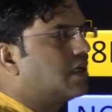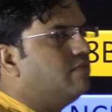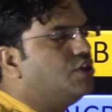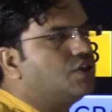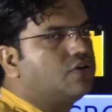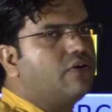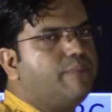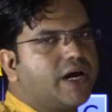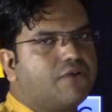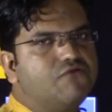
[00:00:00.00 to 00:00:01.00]
Commission on
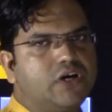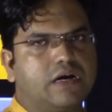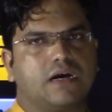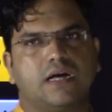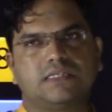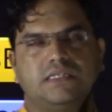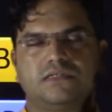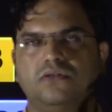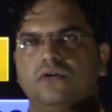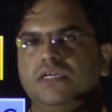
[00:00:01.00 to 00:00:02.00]
Backward Classes,
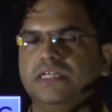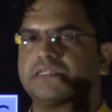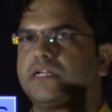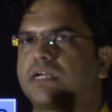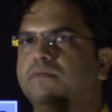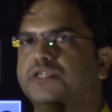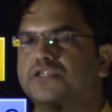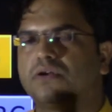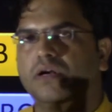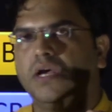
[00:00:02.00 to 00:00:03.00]
not National
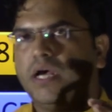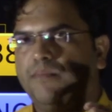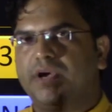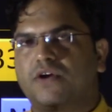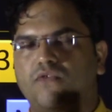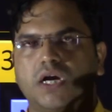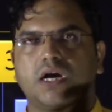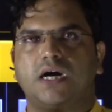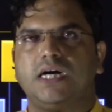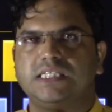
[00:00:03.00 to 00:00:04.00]
Commission on Backward
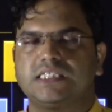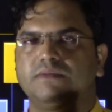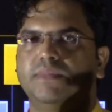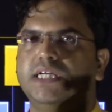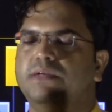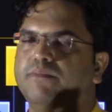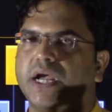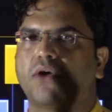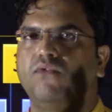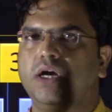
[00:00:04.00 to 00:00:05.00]
Caste, but
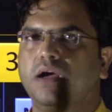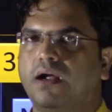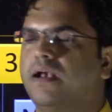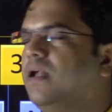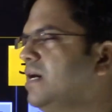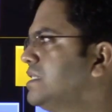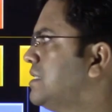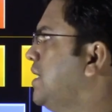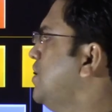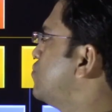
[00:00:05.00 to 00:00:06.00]
backward class,
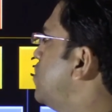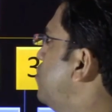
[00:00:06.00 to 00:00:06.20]
right? So I